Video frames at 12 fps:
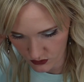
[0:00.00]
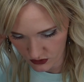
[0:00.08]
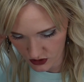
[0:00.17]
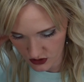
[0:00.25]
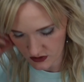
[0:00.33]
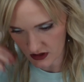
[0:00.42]
We'll
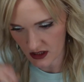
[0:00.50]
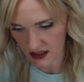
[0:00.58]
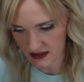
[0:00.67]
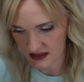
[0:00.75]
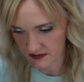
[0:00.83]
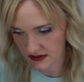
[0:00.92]
go to
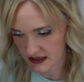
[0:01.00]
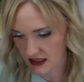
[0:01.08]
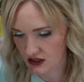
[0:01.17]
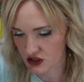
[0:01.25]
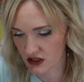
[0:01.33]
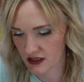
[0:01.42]

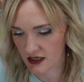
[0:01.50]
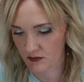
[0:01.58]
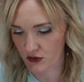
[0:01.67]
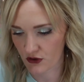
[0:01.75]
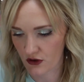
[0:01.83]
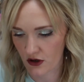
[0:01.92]
customization
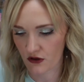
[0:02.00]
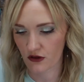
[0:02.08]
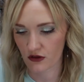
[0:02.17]
number